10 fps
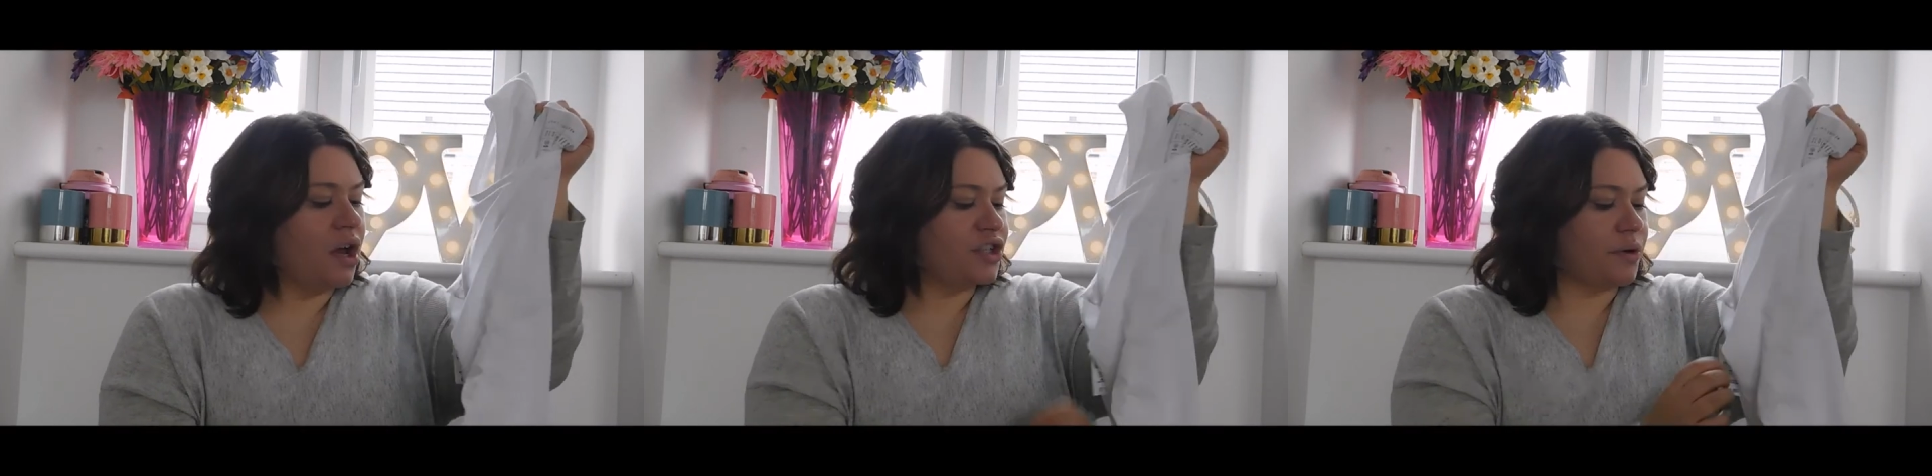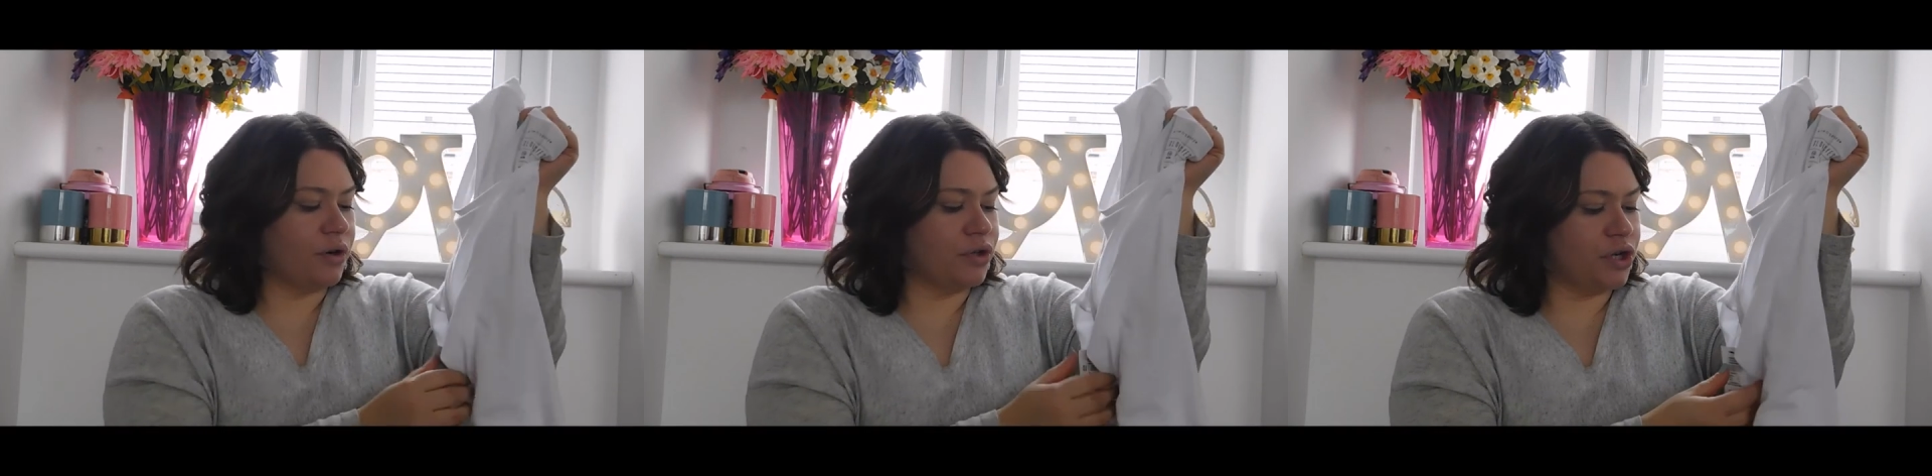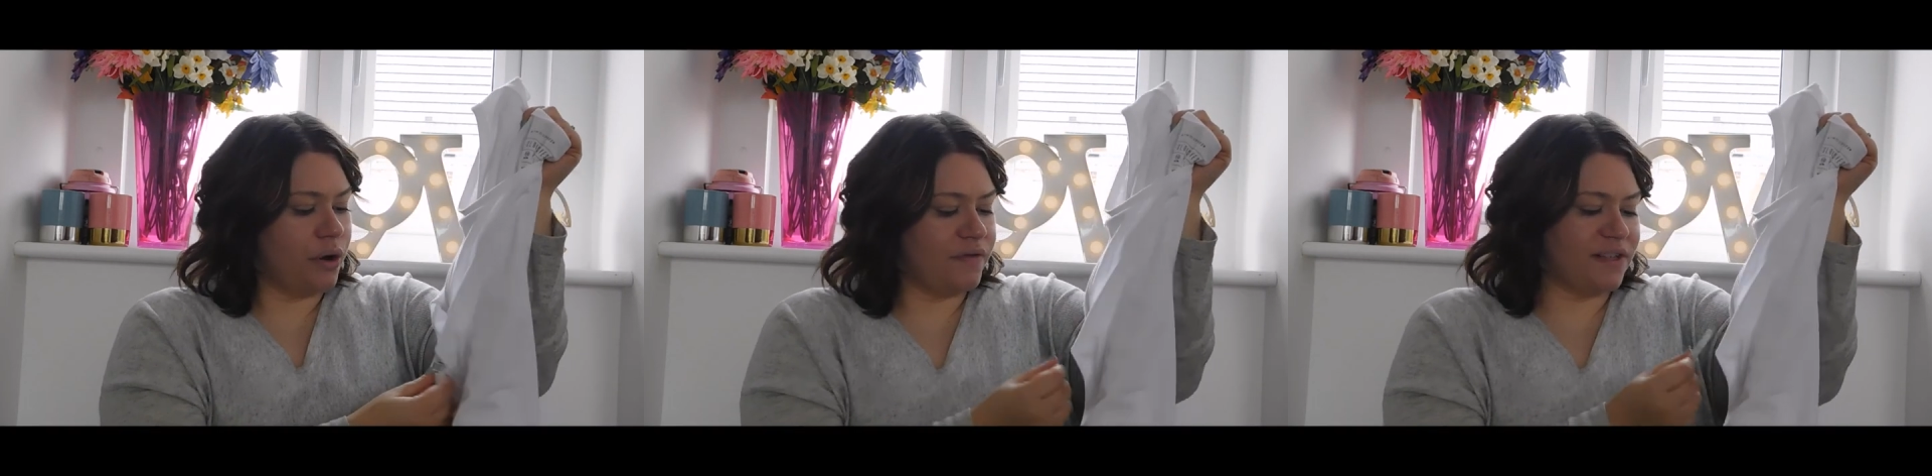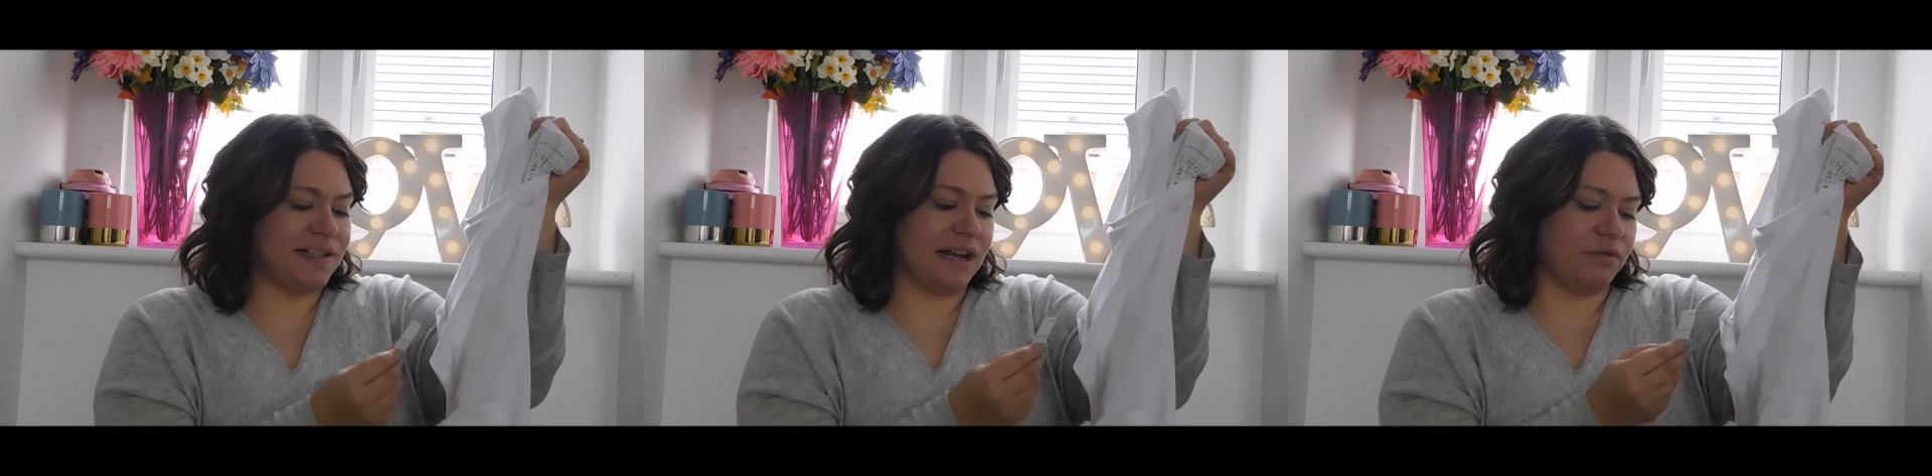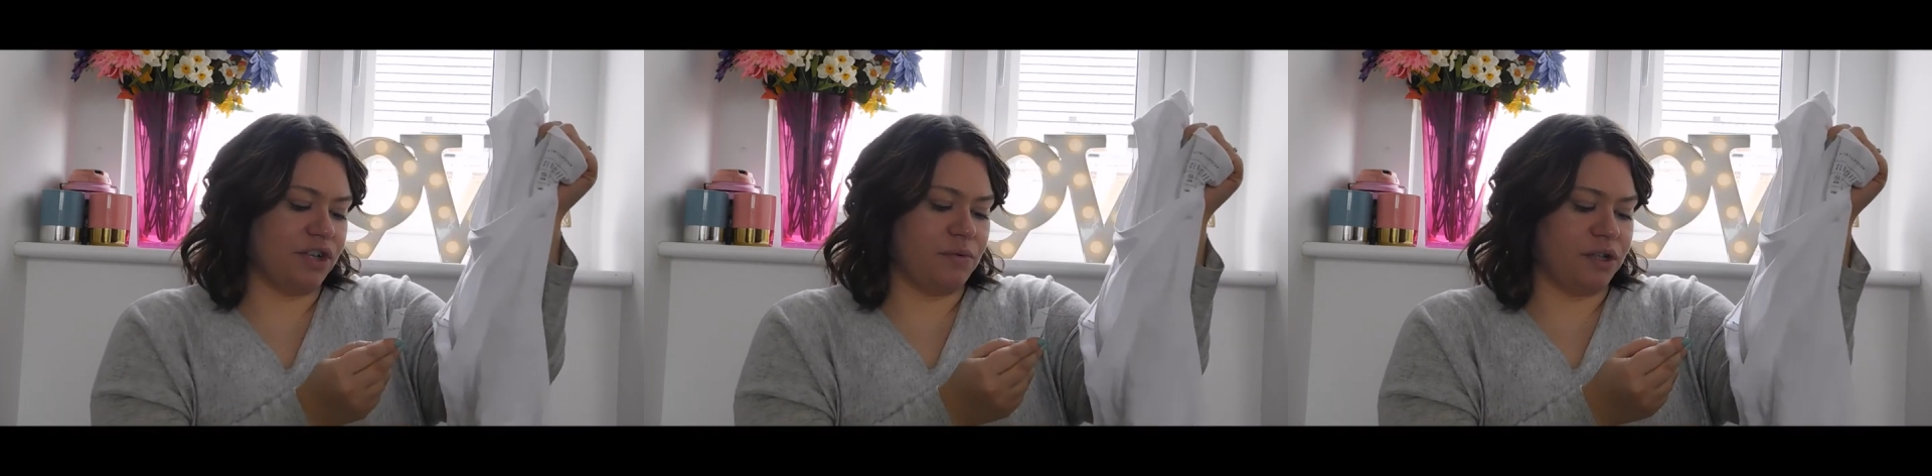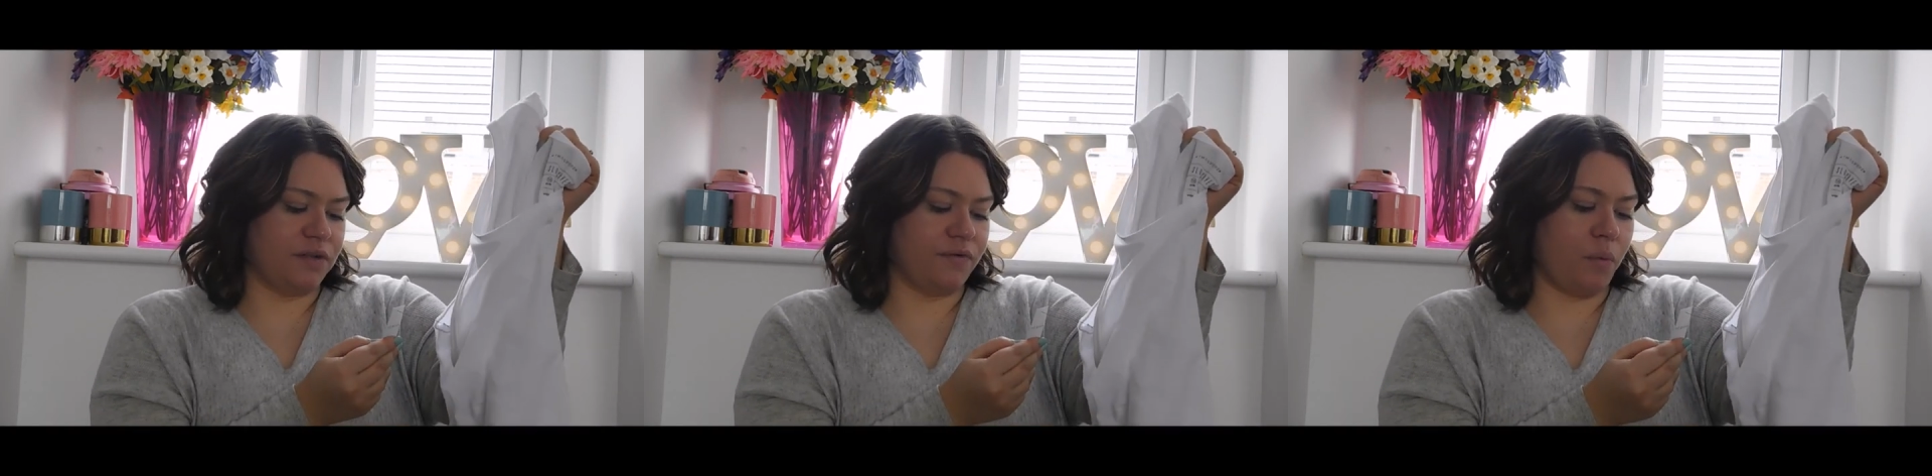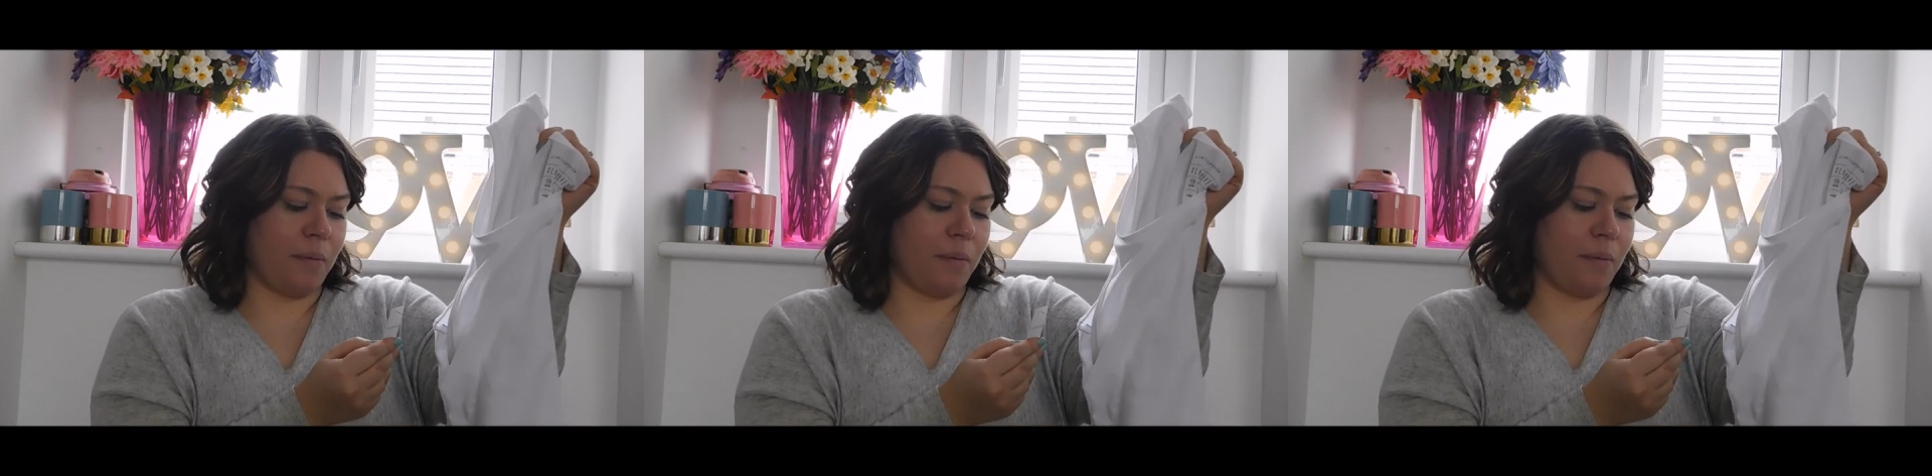So I got two of the slouchy ones for